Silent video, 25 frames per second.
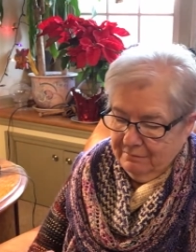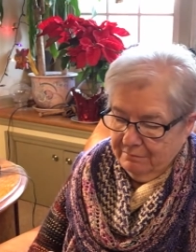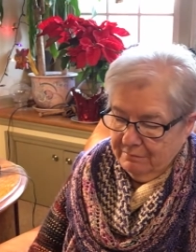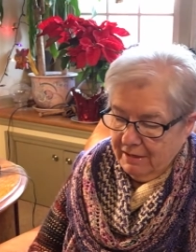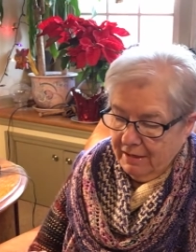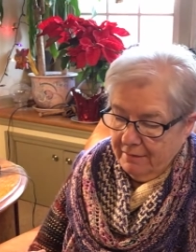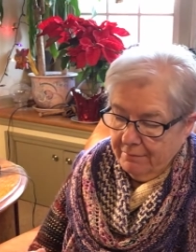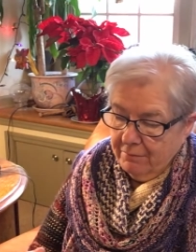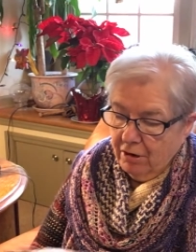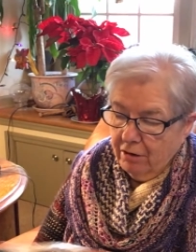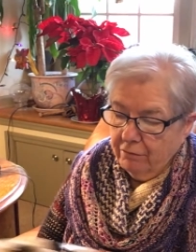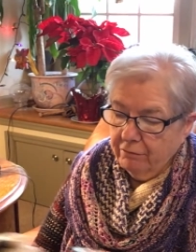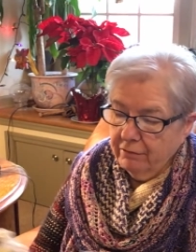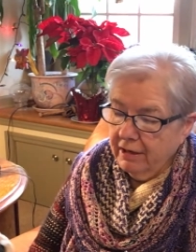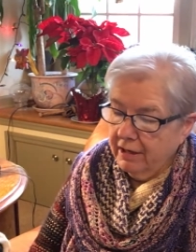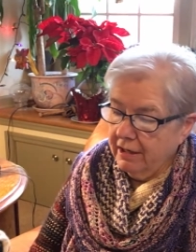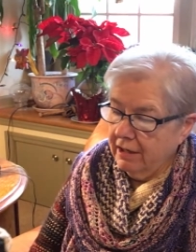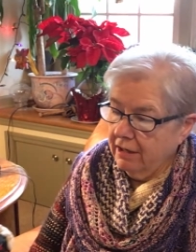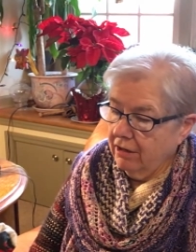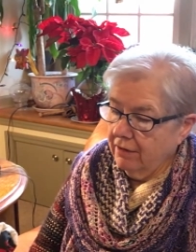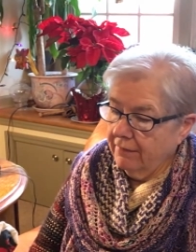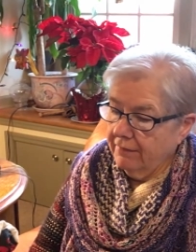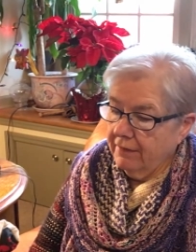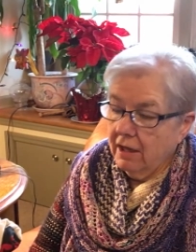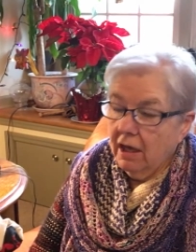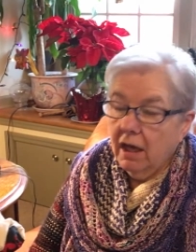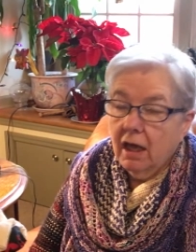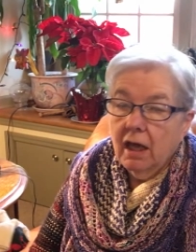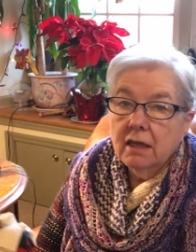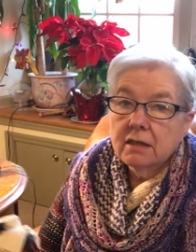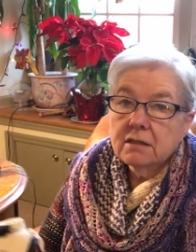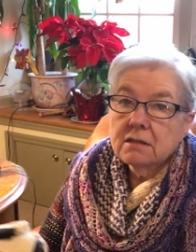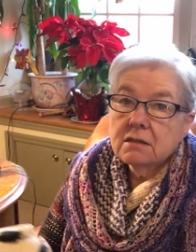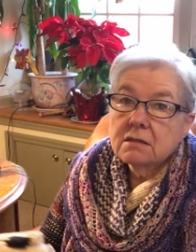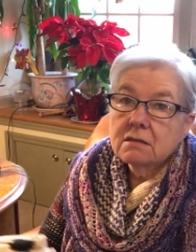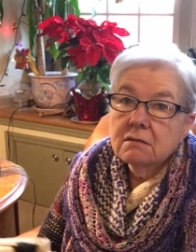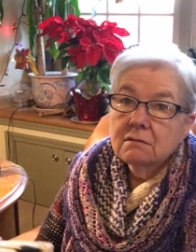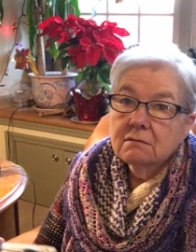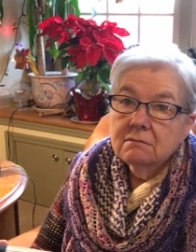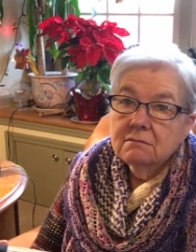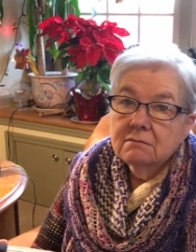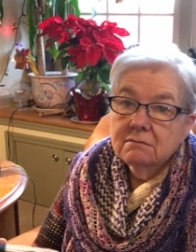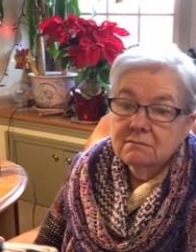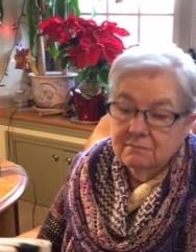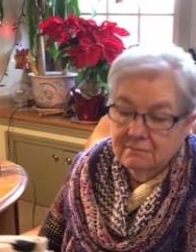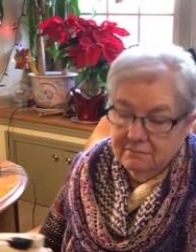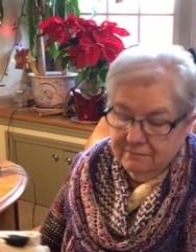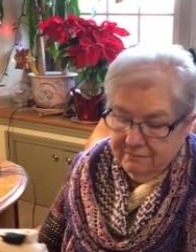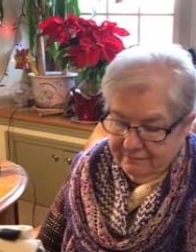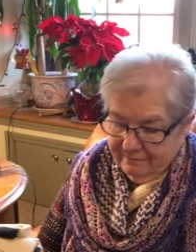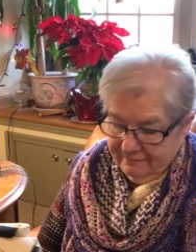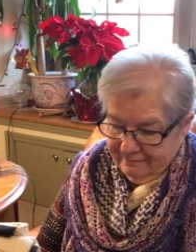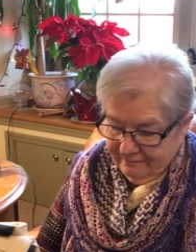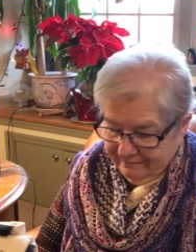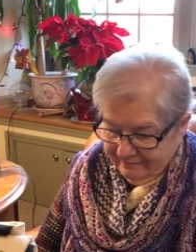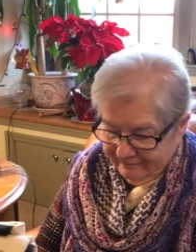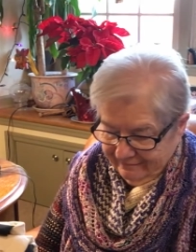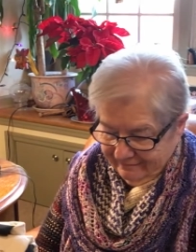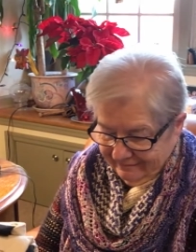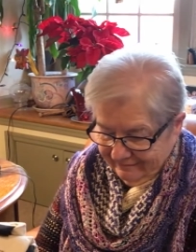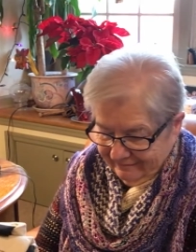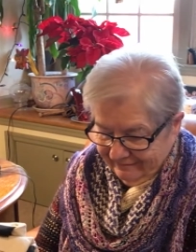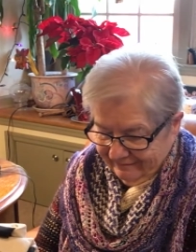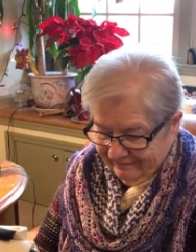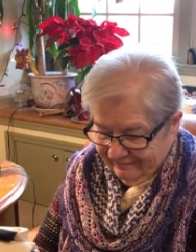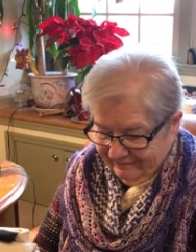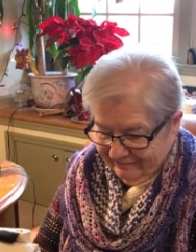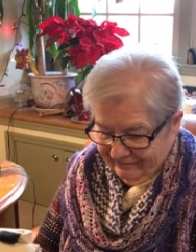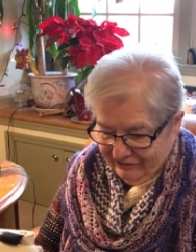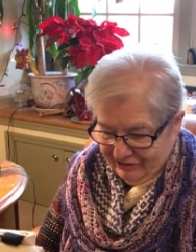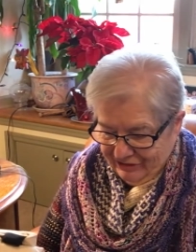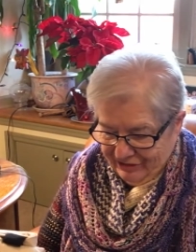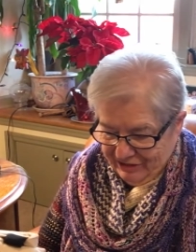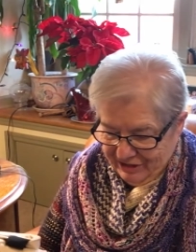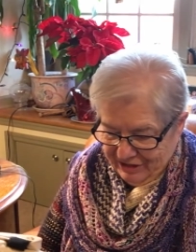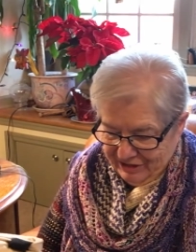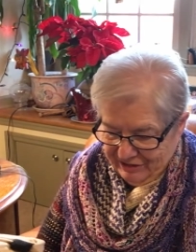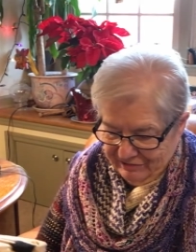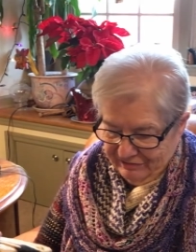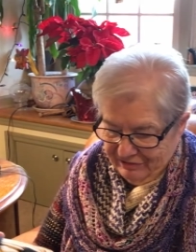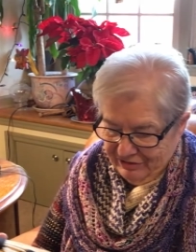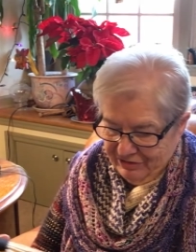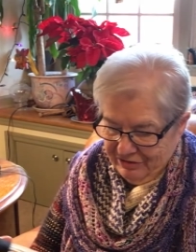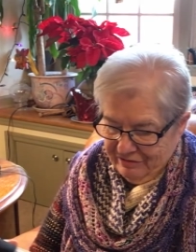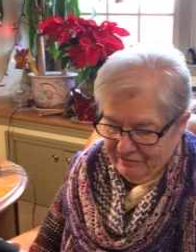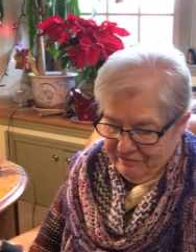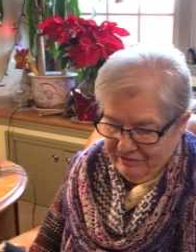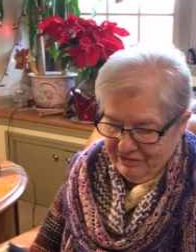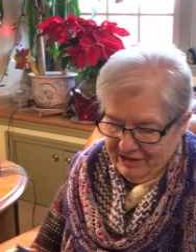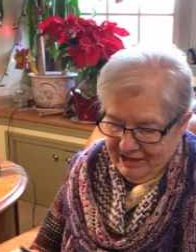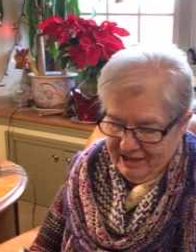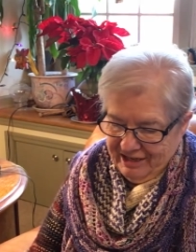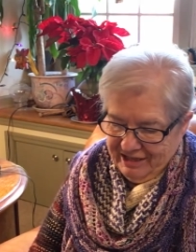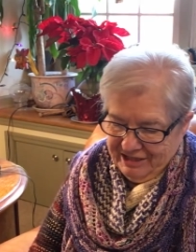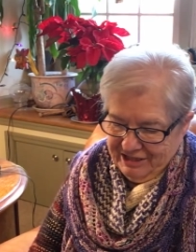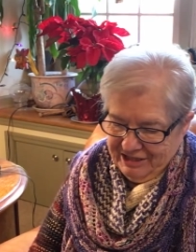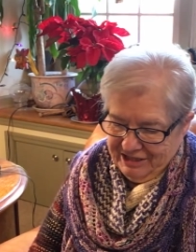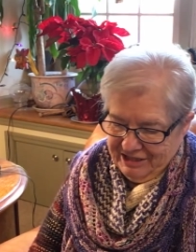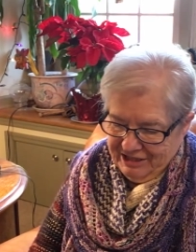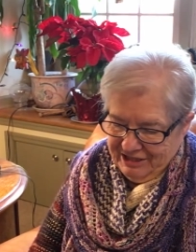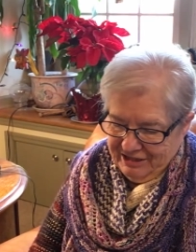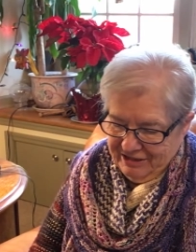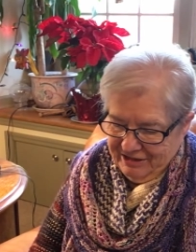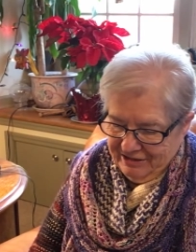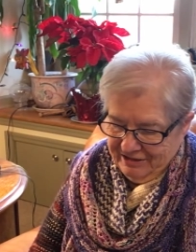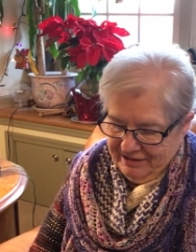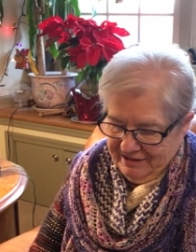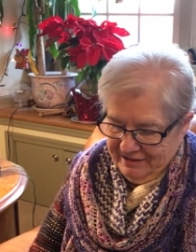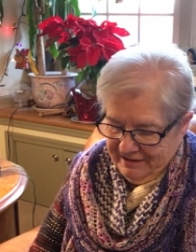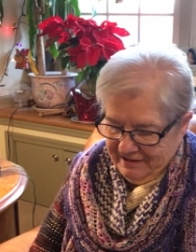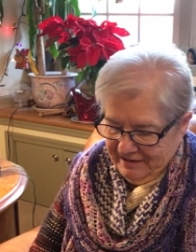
But I'm already on the hunt for things for her for next year.